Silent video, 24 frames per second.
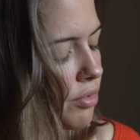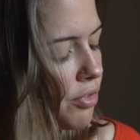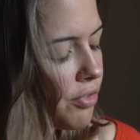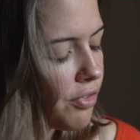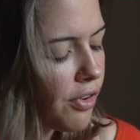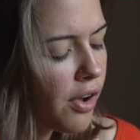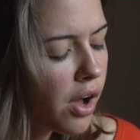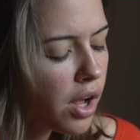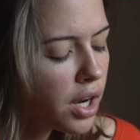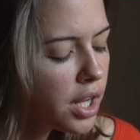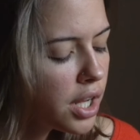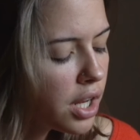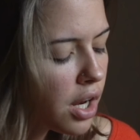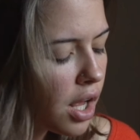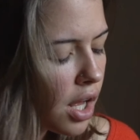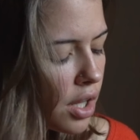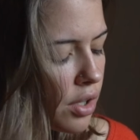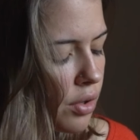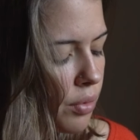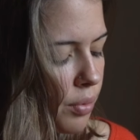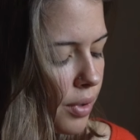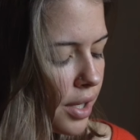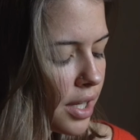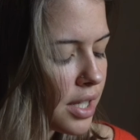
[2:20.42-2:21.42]
live
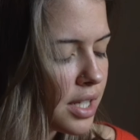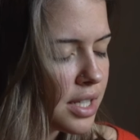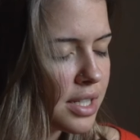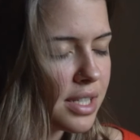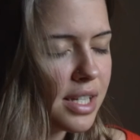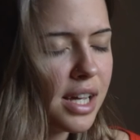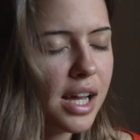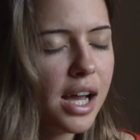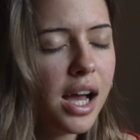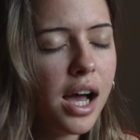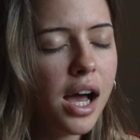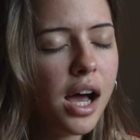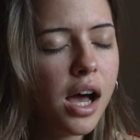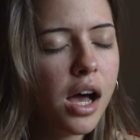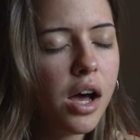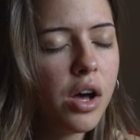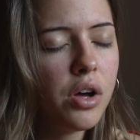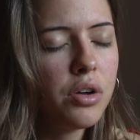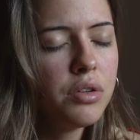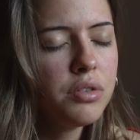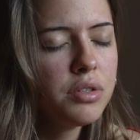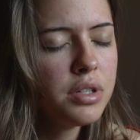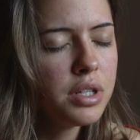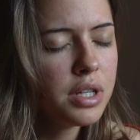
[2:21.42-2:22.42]
musical
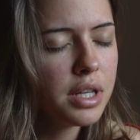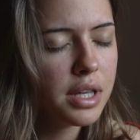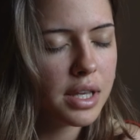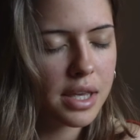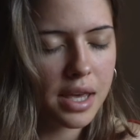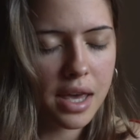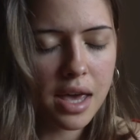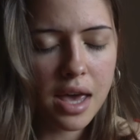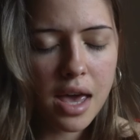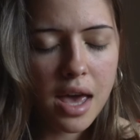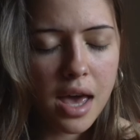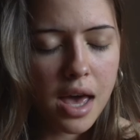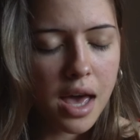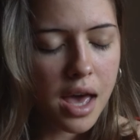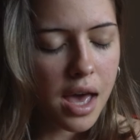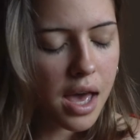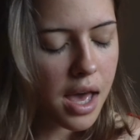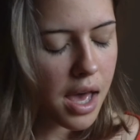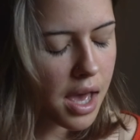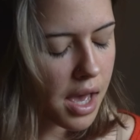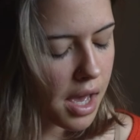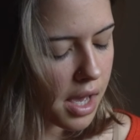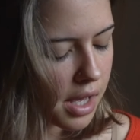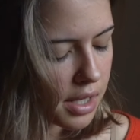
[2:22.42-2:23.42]
performances by our daughter
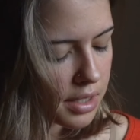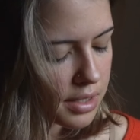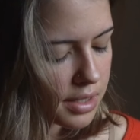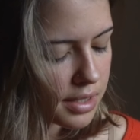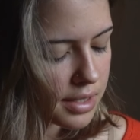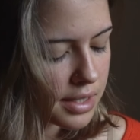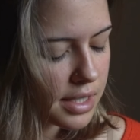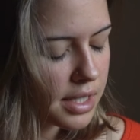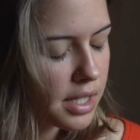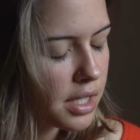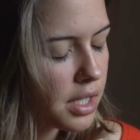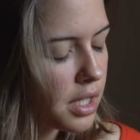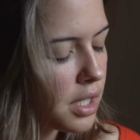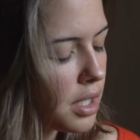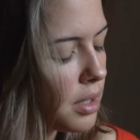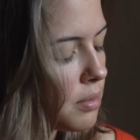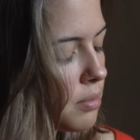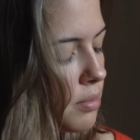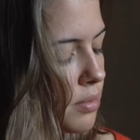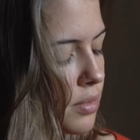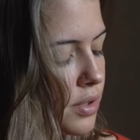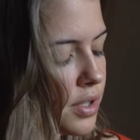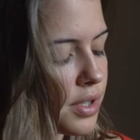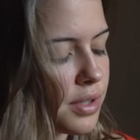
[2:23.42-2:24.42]
Talia to listen
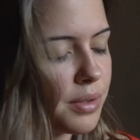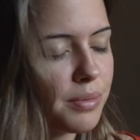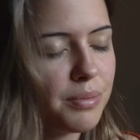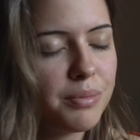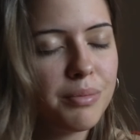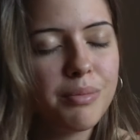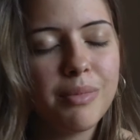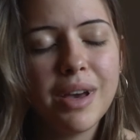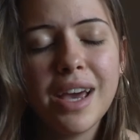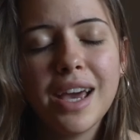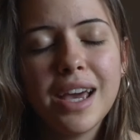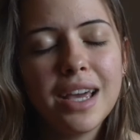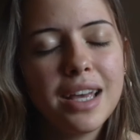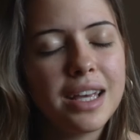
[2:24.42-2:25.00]
while you prepare.